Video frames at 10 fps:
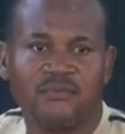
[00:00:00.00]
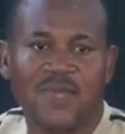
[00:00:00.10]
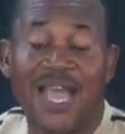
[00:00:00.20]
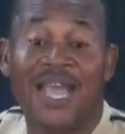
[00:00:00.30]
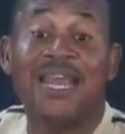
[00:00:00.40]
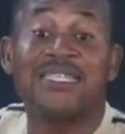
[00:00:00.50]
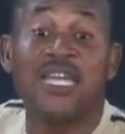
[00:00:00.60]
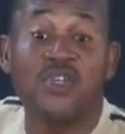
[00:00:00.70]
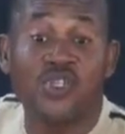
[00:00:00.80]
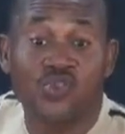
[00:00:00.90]
And can I tell
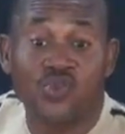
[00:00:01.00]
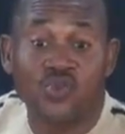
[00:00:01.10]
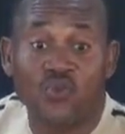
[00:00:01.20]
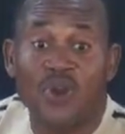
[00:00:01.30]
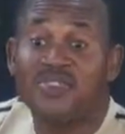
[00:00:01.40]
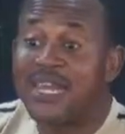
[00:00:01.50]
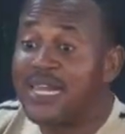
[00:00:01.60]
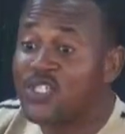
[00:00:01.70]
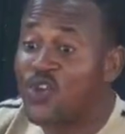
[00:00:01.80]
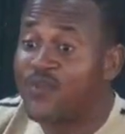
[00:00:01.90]
you this truth? One thing I
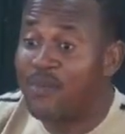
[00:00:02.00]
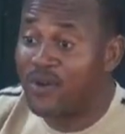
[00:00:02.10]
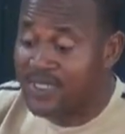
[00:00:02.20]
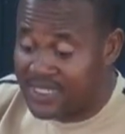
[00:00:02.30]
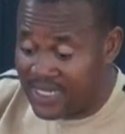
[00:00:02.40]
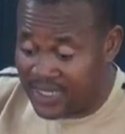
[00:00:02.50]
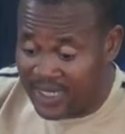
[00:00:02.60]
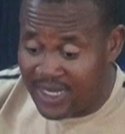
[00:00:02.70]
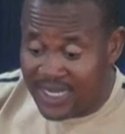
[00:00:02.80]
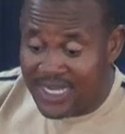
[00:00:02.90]
discovered about sin
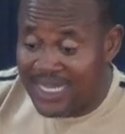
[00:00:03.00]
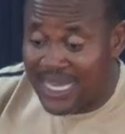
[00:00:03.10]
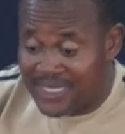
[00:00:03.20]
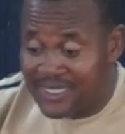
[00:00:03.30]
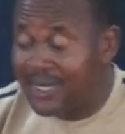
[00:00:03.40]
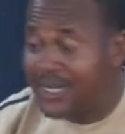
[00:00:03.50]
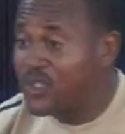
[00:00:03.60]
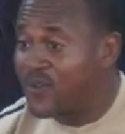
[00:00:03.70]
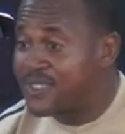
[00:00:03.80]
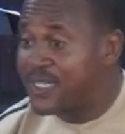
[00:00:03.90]
is that the secret
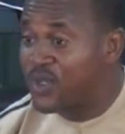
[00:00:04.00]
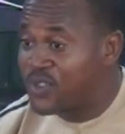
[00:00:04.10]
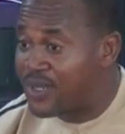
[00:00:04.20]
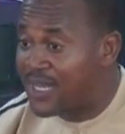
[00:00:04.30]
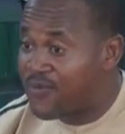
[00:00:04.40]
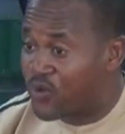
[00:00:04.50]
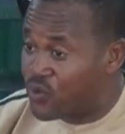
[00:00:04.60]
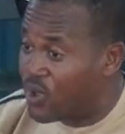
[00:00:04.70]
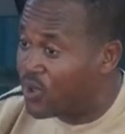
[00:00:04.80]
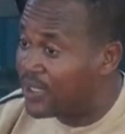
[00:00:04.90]
of sin does not last for too
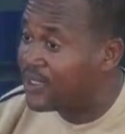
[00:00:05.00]
long.